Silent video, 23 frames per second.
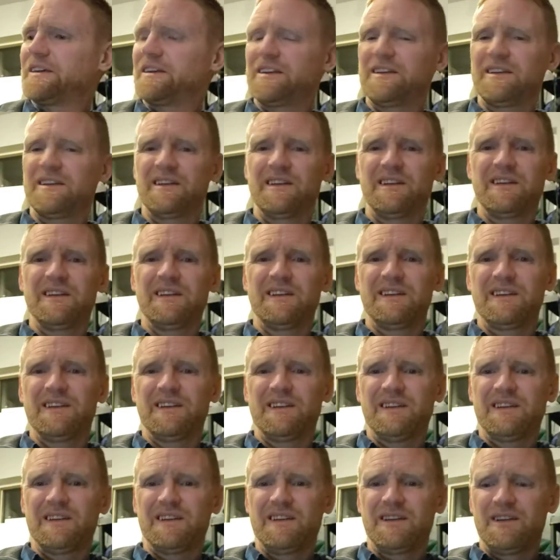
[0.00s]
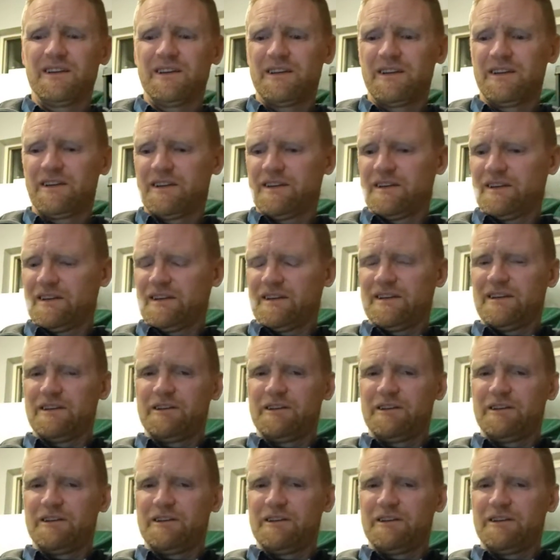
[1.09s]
[no speech]